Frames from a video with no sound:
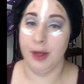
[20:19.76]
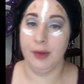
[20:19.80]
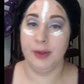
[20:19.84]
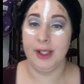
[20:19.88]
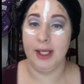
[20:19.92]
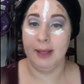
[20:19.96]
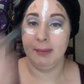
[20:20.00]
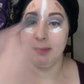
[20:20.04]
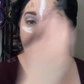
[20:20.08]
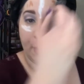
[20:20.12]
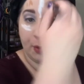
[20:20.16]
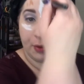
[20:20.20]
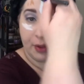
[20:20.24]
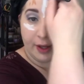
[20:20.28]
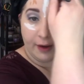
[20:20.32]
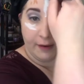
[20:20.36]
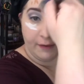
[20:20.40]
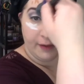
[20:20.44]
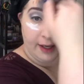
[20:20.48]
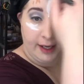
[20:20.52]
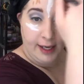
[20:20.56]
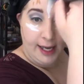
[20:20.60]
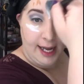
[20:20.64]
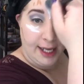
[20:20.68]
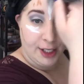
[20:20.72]
using both
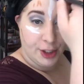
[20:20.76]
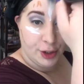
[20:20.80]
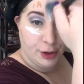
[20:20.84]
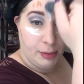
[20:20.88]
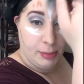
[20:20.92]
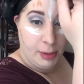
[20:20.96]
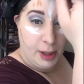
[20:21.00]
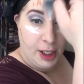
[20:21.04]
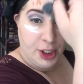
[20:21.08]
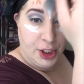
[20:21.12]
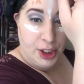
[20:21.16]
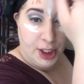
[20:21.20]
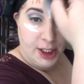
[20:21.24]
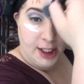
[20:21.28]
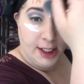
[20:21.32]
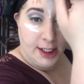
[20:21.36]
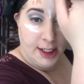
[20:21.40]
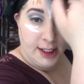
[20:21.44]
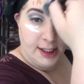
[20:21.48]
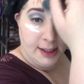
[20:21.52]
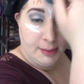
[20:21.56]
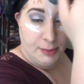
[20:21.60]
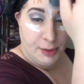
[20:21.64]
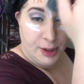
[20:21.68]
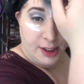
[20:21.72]
of the natural
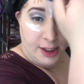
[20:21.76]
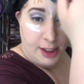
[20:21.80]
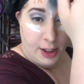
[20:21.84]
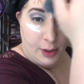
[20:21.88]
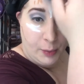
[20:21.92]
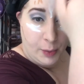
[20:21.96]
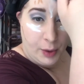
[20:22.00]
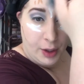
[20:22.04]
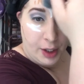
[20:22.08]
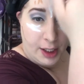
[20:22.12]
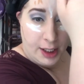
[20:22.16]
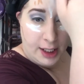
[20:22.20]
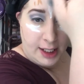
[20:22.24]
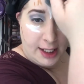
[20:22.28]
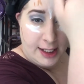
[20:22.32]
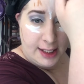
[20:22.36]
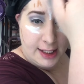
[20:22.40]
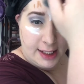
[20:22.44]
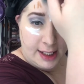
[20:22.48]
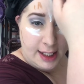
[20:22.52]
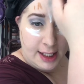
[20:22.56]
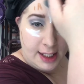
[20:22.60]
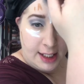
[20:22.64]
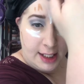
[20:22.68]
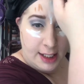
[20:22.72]
brushes, I'm just going to work
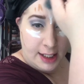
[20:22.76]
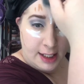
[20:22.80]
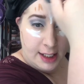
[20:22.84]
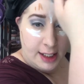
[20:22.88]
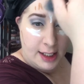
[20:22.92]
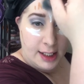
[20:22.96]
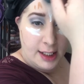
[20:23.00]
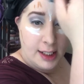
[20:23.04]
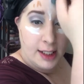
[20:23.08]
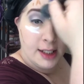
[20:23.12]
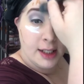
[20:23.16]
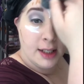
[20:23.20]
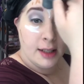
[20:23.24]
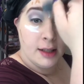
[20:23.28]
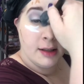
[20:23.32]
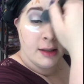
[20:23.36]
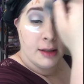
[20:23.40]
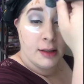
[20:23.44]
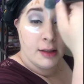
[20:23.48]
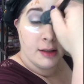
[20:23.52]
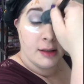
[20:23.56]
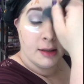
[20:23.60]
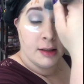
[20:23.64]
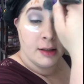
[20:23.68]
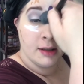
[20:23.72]
this
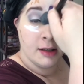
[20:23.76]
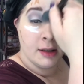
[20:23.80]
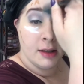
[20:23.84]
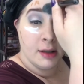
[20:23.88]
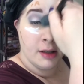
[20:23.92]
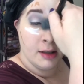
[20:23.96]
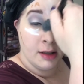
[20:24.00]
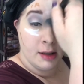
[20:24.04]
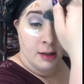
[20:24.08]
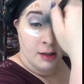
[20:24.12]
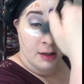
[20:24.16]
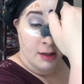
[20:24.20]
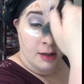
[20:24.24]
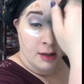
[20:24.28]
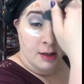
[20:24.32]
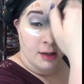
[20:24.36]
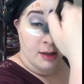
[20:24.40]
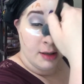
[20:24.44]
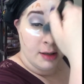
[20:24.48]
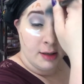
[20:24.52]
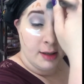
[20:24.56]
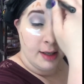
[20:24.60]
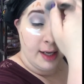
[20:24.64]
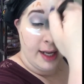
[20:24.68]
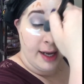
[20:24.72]
in
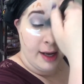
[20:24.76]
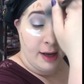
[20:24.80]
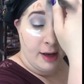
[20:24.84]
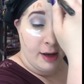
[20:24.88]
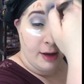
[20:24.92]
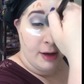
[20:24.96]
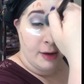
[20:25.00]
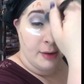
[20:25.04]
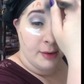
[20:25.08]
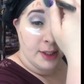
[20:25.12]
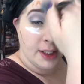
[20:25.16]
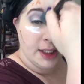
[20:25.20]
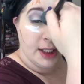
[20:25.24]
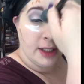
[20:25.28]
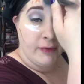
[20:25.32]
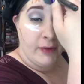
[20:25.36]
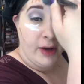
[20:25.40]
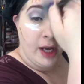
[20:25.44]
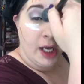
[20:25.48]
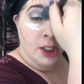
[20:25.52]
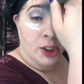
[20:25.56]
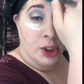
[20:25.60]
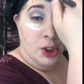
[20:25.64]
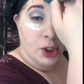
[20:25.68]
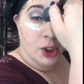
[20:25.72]
now as
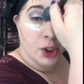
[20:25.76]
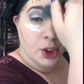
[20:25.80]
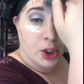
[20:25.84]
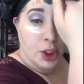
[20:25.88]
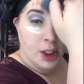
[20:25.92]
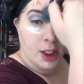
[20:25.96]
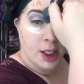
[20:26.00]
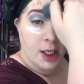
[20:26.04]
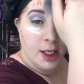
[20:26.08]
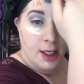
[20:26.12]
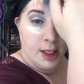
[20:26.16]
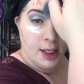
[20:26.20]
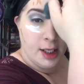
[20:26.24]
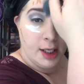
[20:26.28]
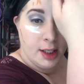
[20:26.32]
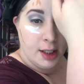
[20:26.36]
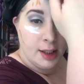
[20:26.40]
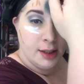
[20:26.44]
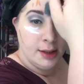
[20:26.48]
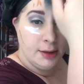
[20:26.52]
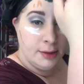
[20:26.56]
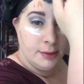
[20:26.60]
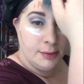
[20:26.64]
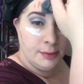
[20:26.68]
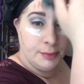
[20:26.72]
fast as I
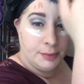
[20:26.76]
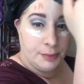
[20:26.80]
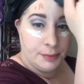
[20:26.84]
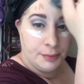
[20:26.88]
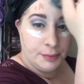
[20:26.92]
can.